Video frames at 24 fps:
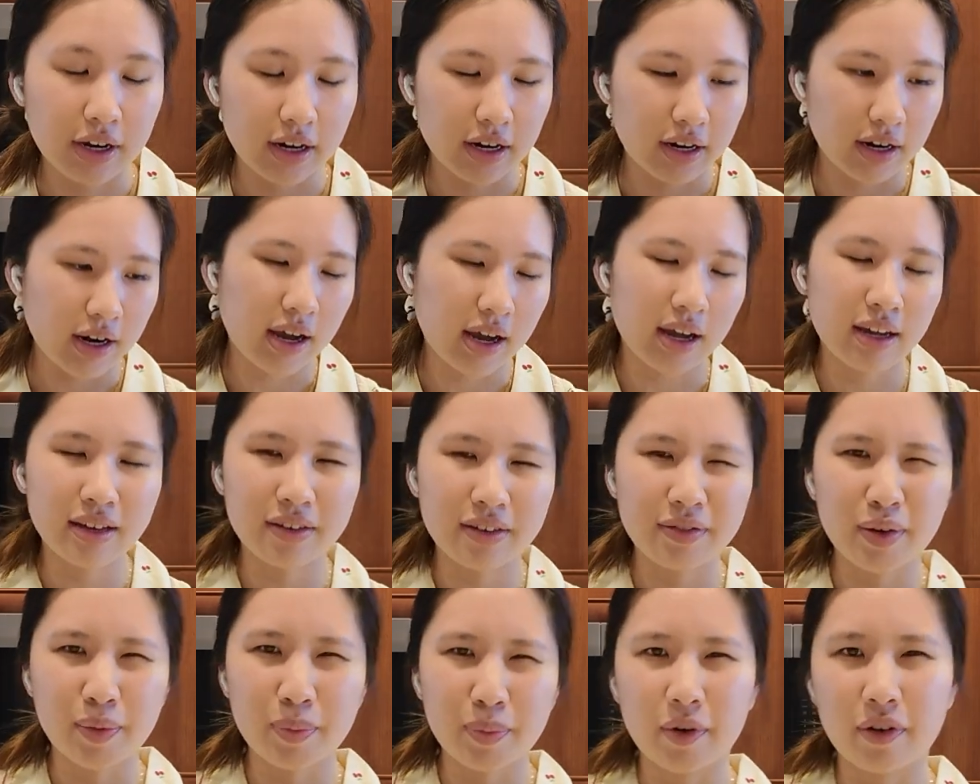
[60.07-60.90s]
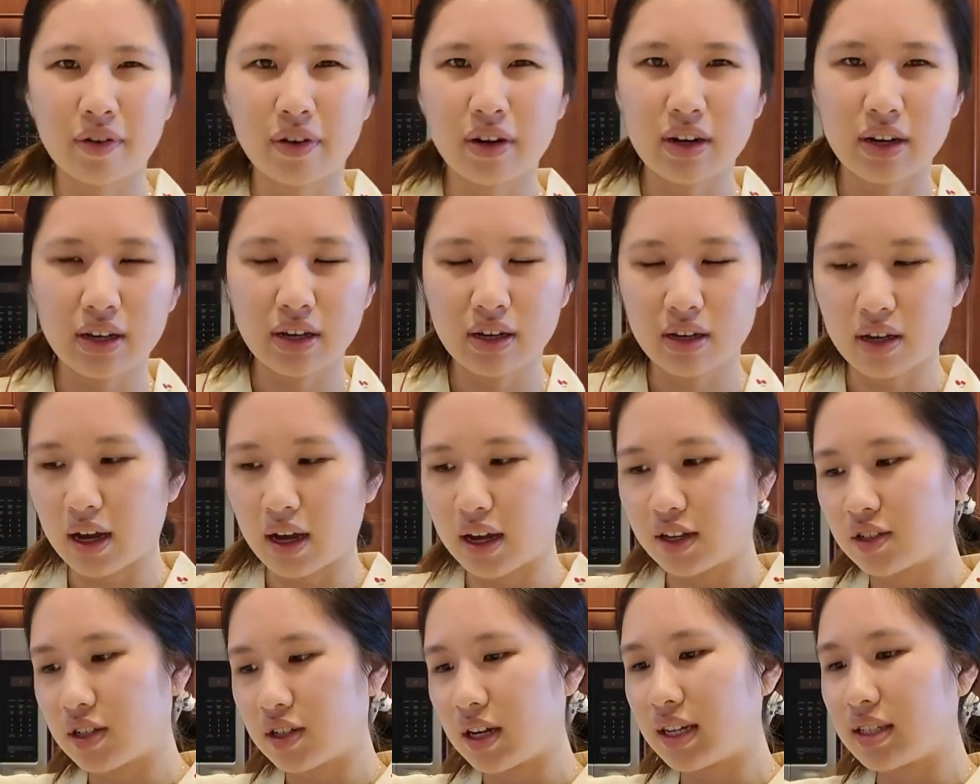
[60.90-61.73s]
care, I give up already. I
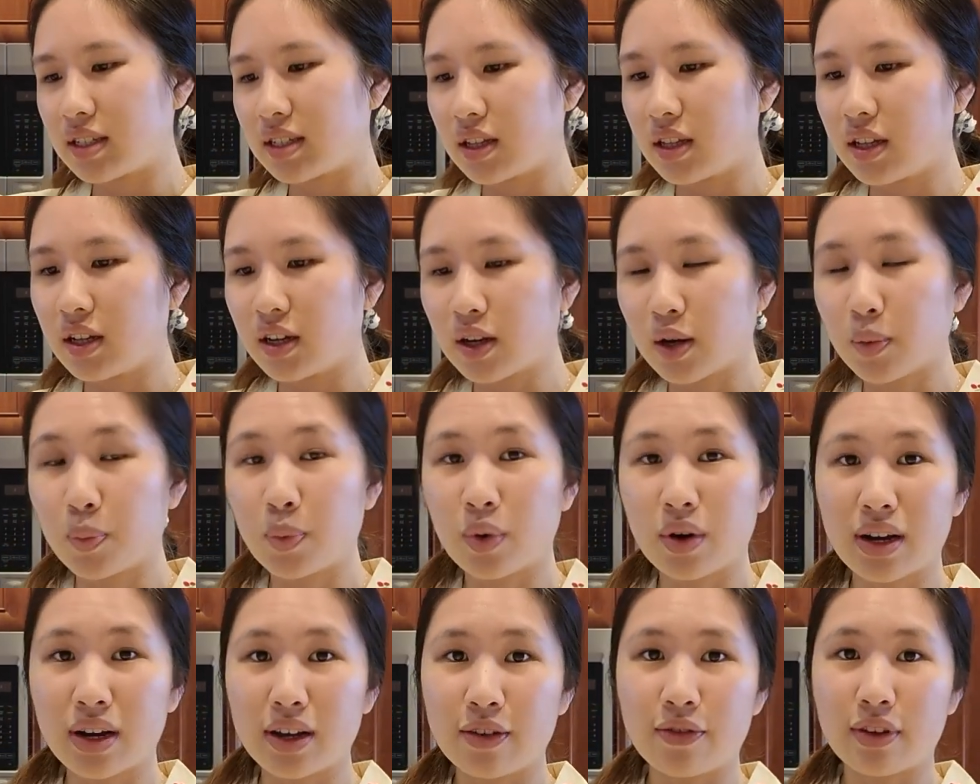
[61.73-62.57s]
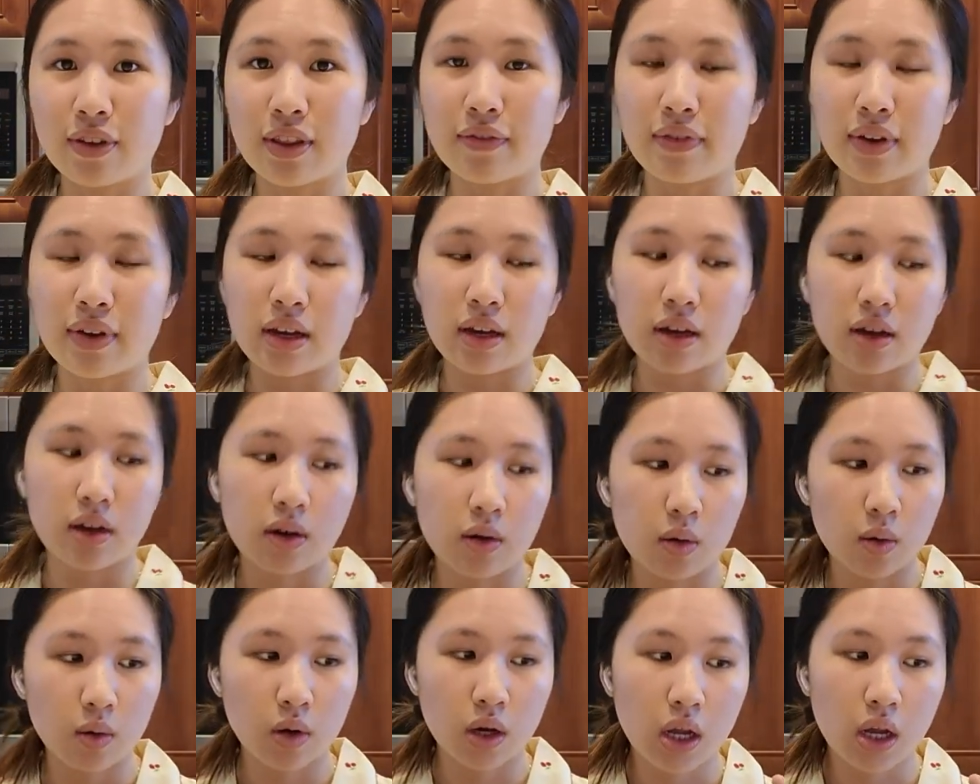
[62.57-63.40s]
tried to look pretty for the
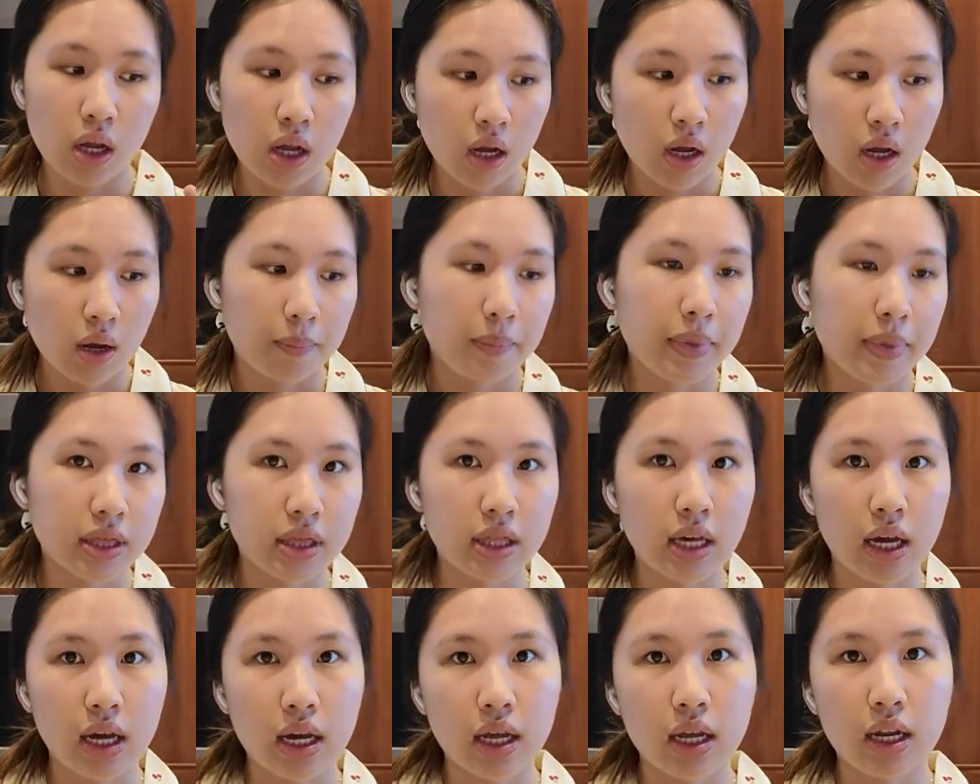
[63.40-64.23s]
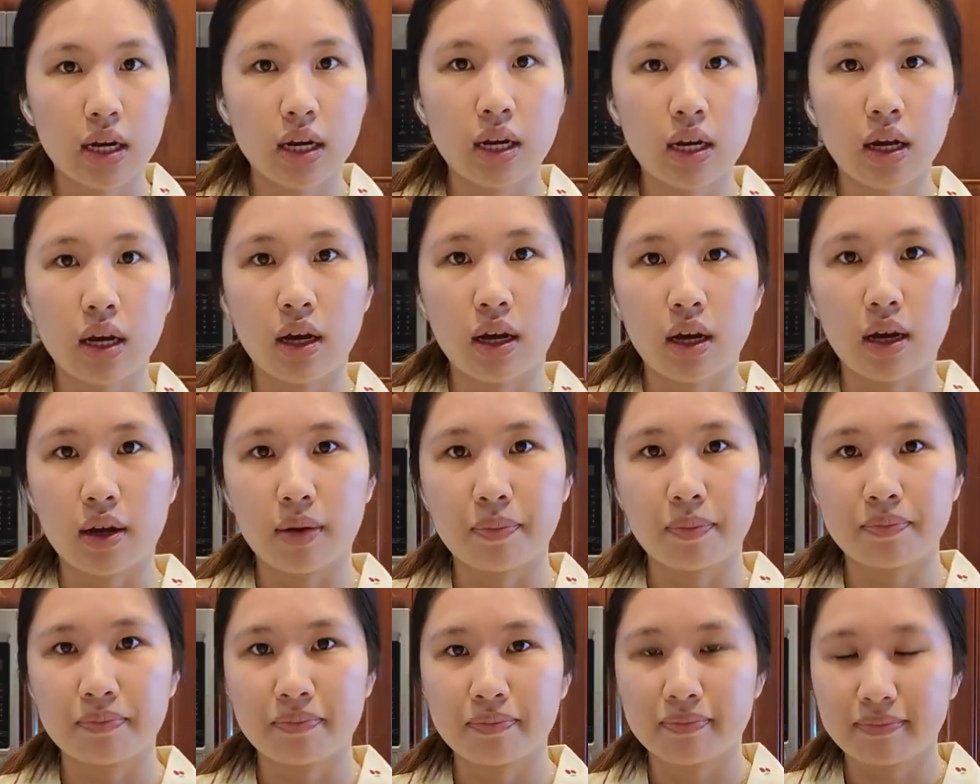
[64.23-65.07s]
video, but then
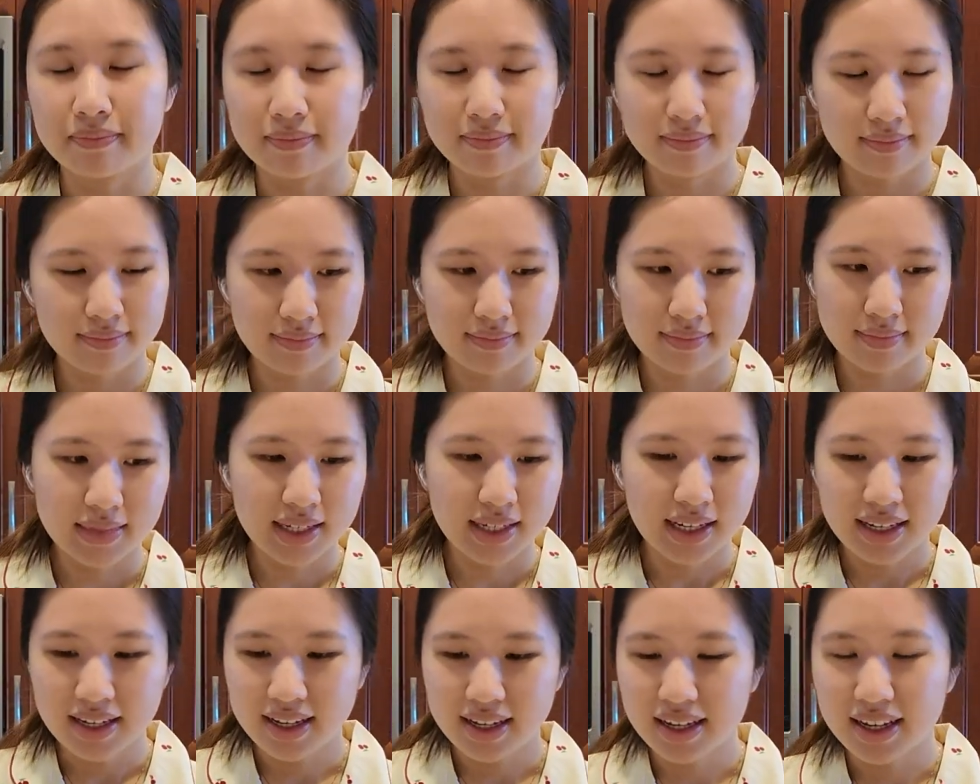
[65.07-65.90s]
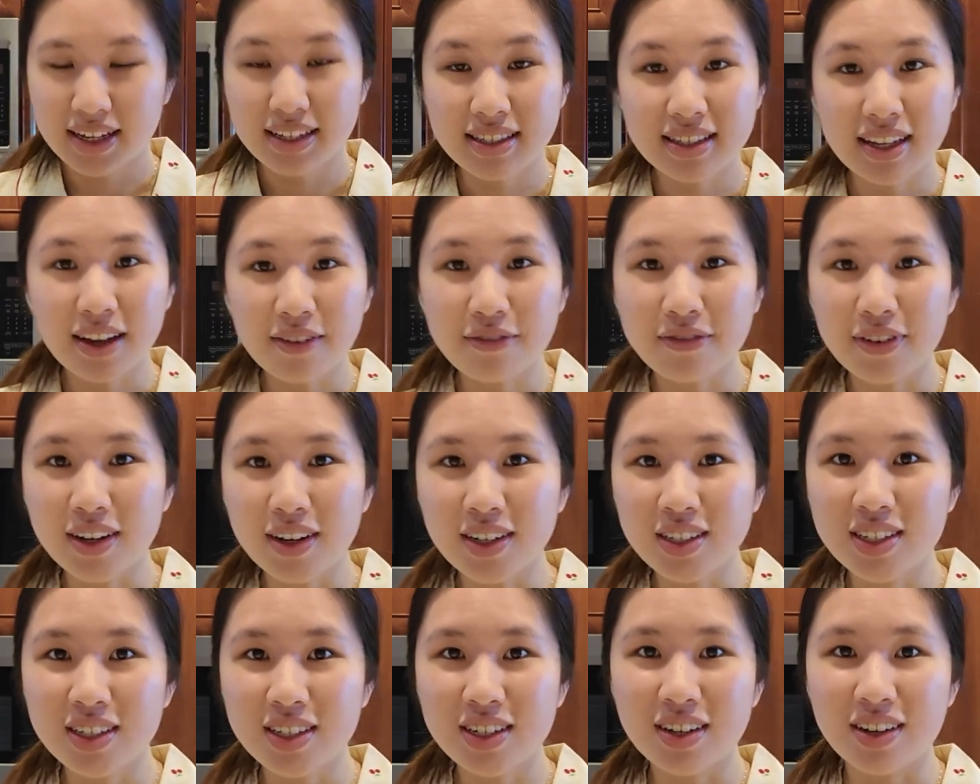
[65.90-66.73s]
it's not
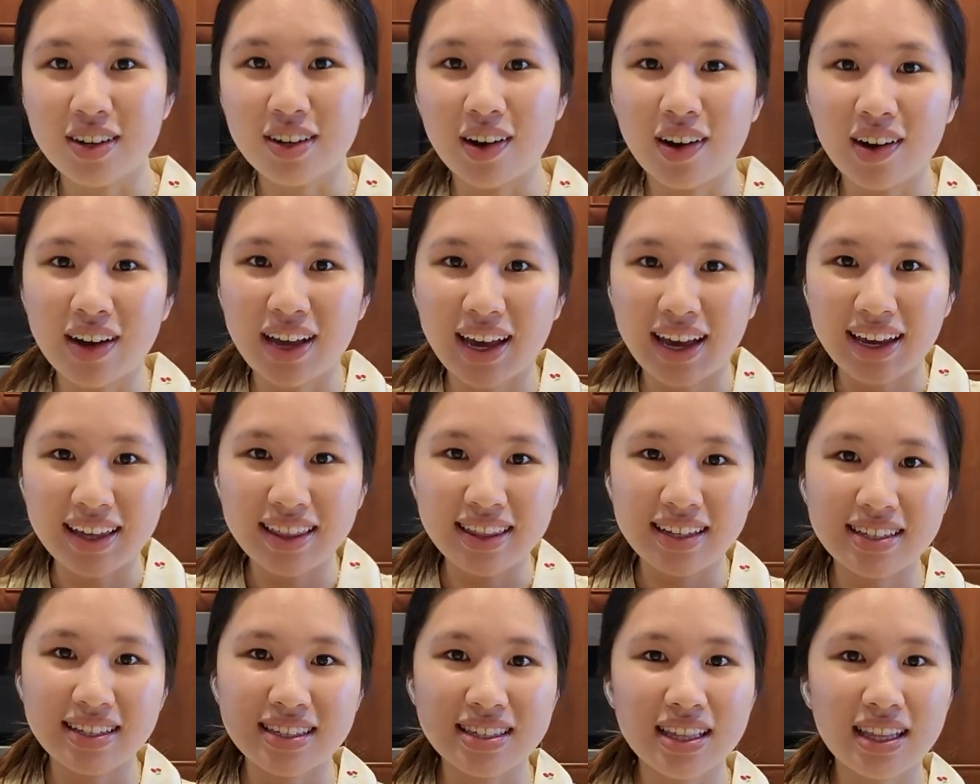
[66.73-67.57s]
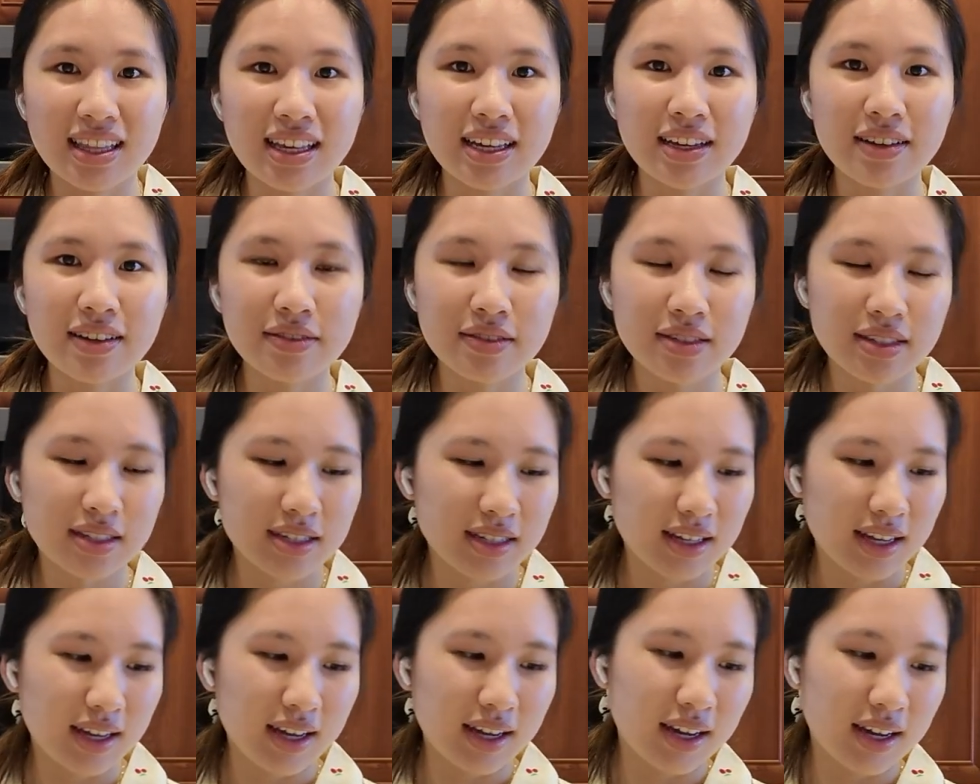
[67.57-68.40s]
functional, okay? These sleeves,
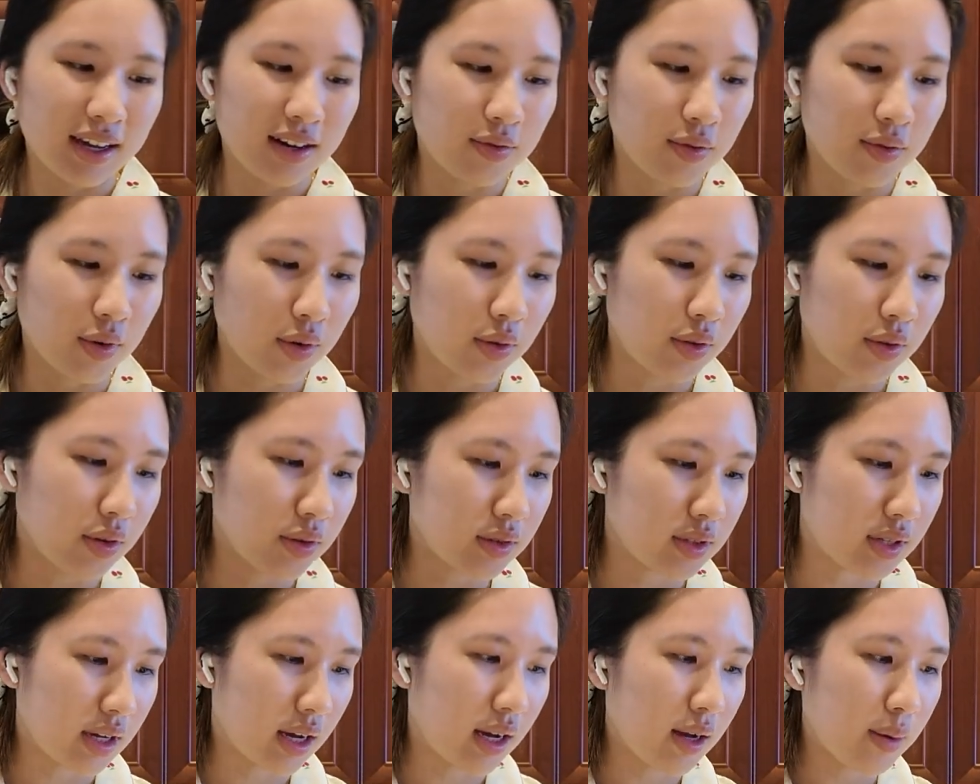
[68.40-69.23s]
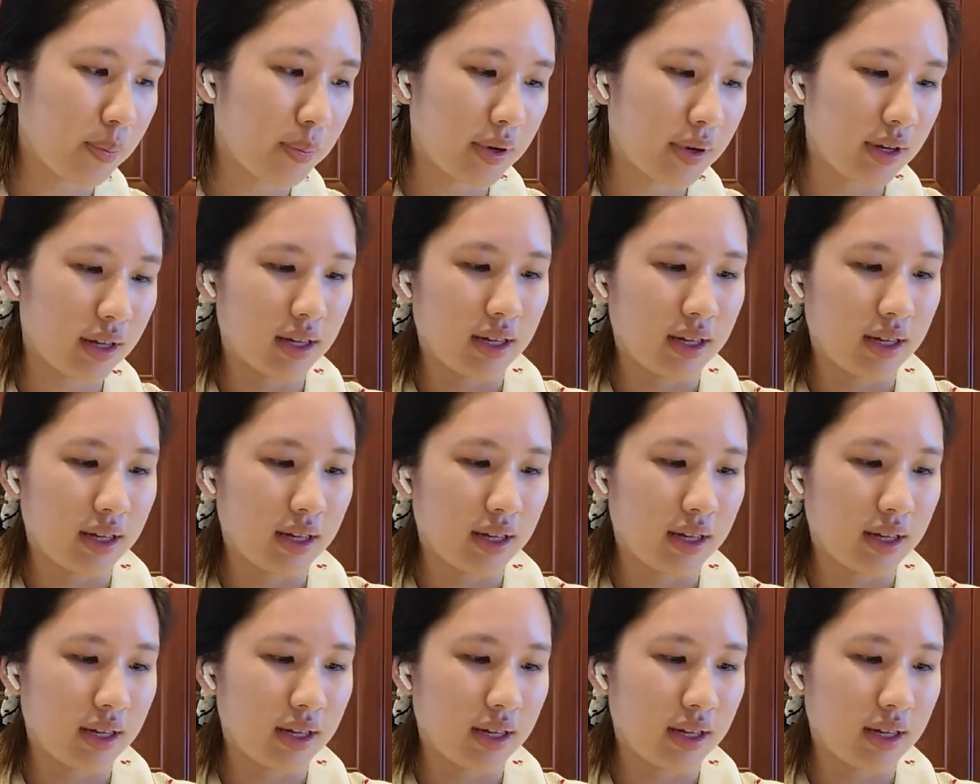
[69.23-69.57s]
I gotta roll those up.